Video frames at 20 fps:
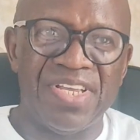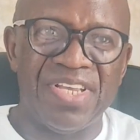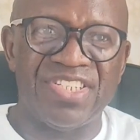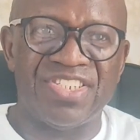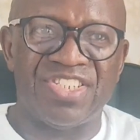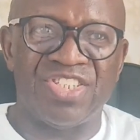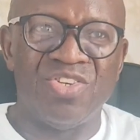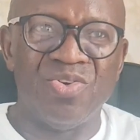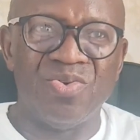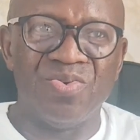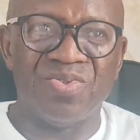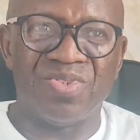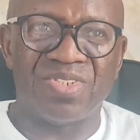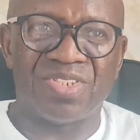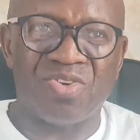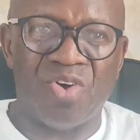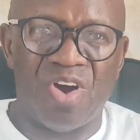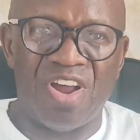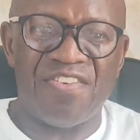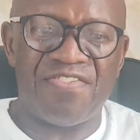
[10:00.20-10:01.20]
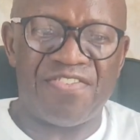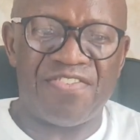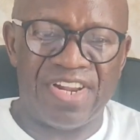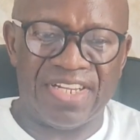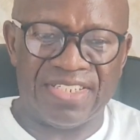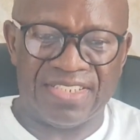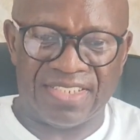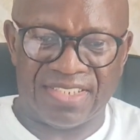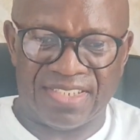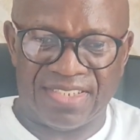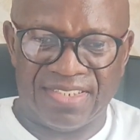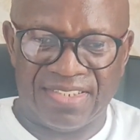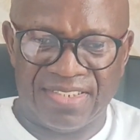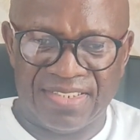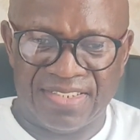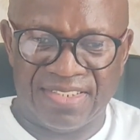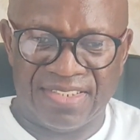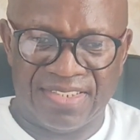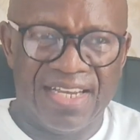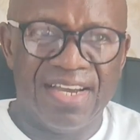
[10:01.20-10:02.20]
Biz News conference
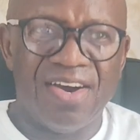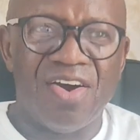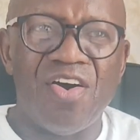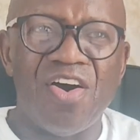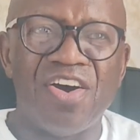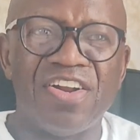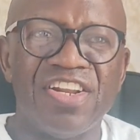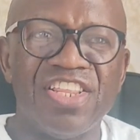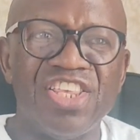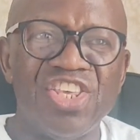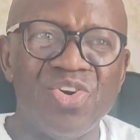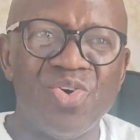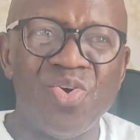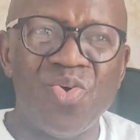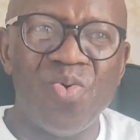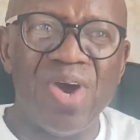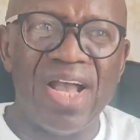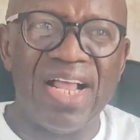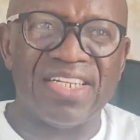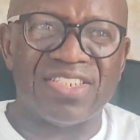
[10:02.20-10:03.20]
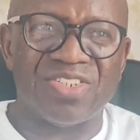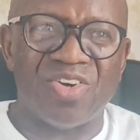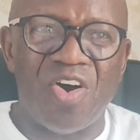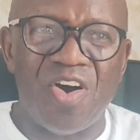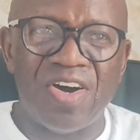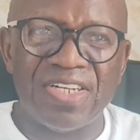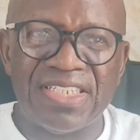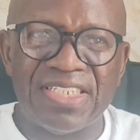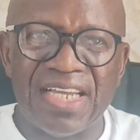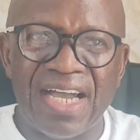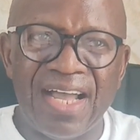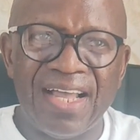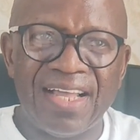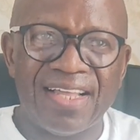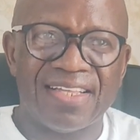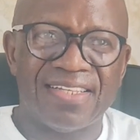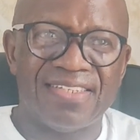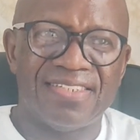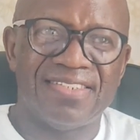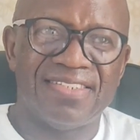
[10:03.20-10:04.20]
on New World Order,
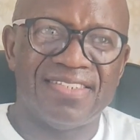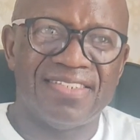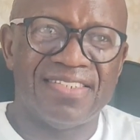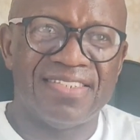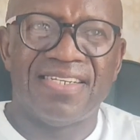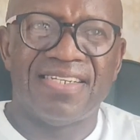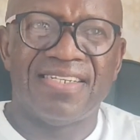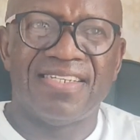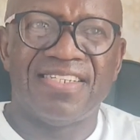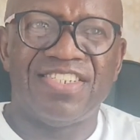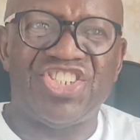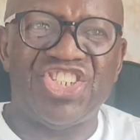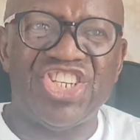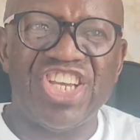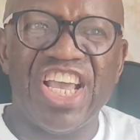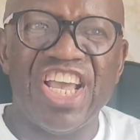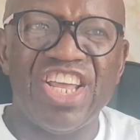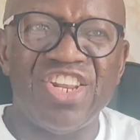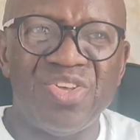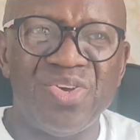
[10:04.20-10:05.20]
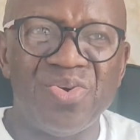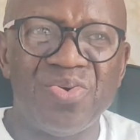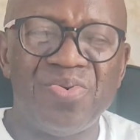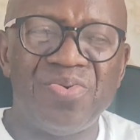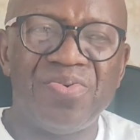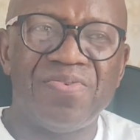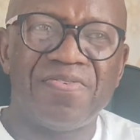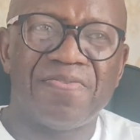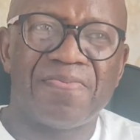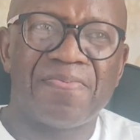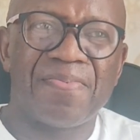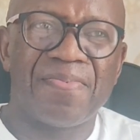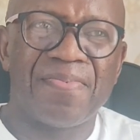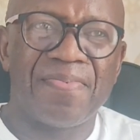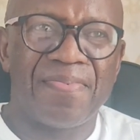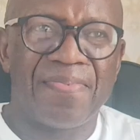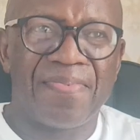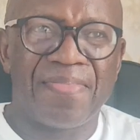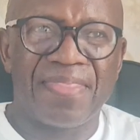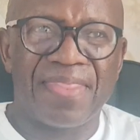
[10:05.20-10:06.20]
GNU,
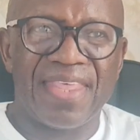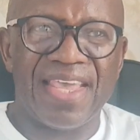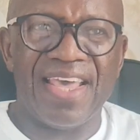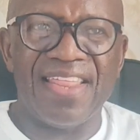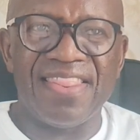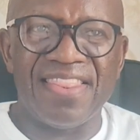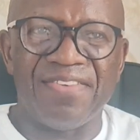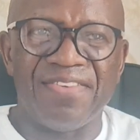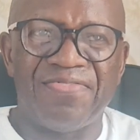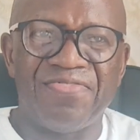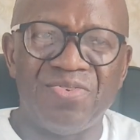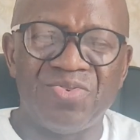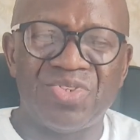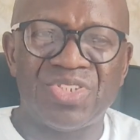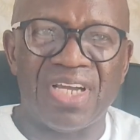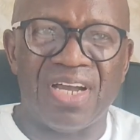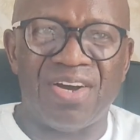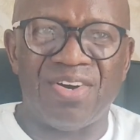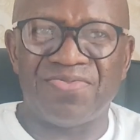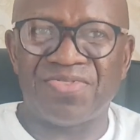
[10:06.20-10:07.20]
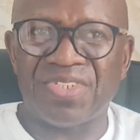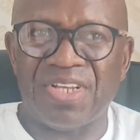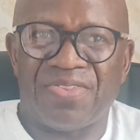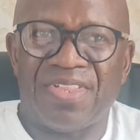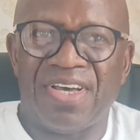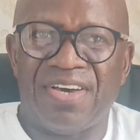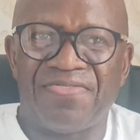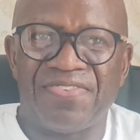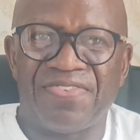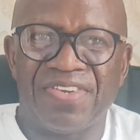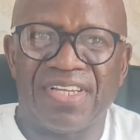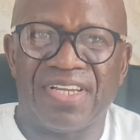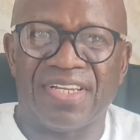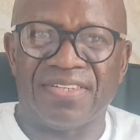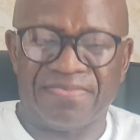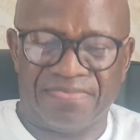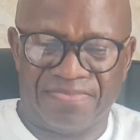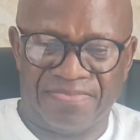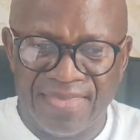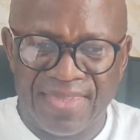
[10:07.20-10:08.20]
and the future of South Africa.
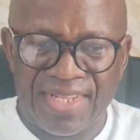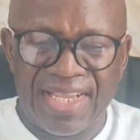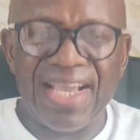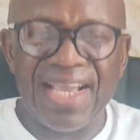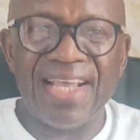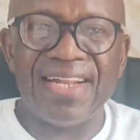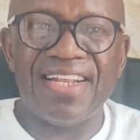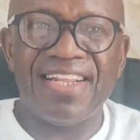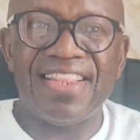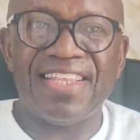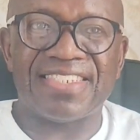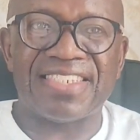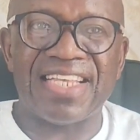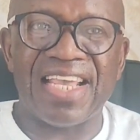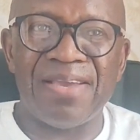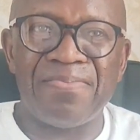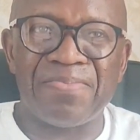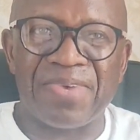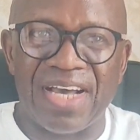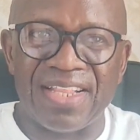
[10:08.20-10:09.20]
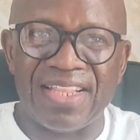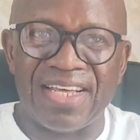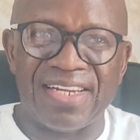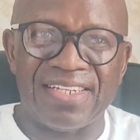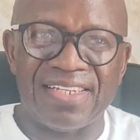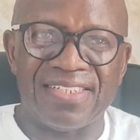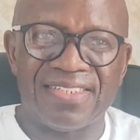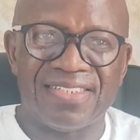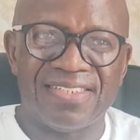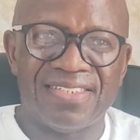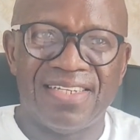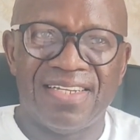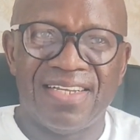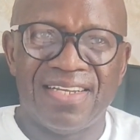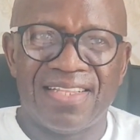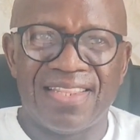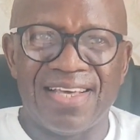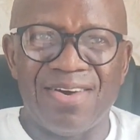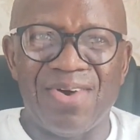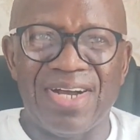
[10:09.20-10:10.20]
And in the same
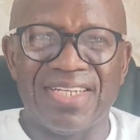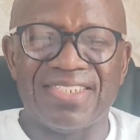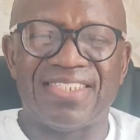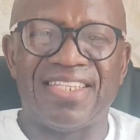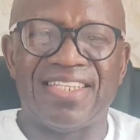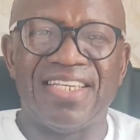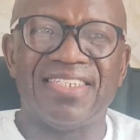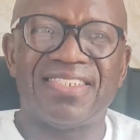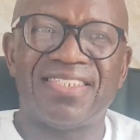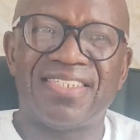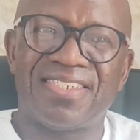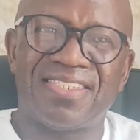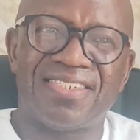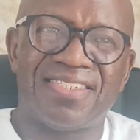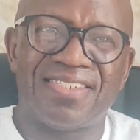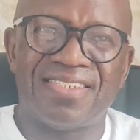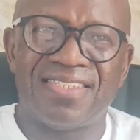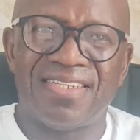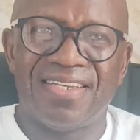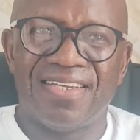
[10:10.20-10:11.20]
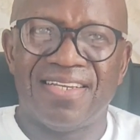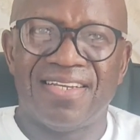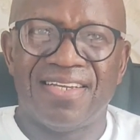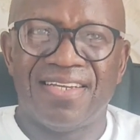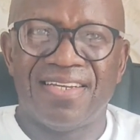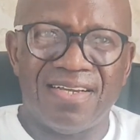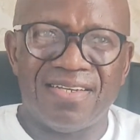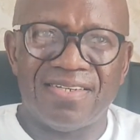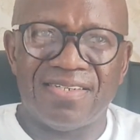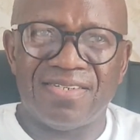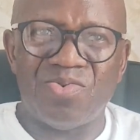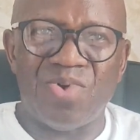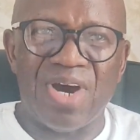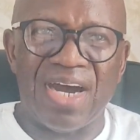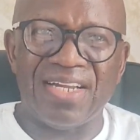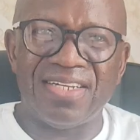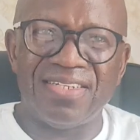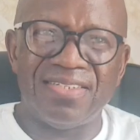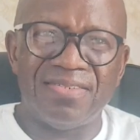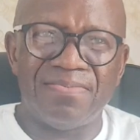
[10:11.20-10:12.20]
gathering, there was this
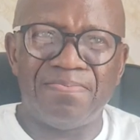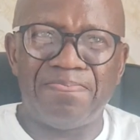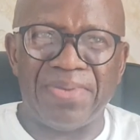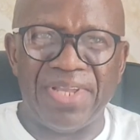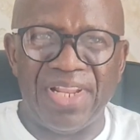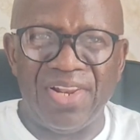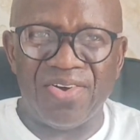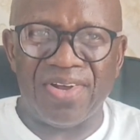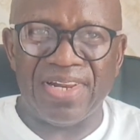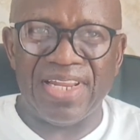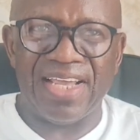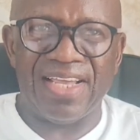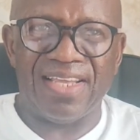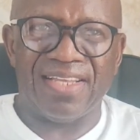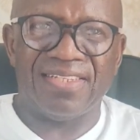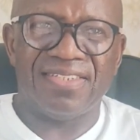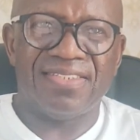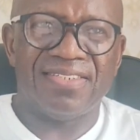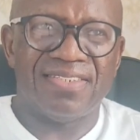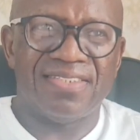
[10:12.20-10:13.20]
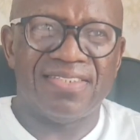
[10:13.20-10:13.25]
one billionaire,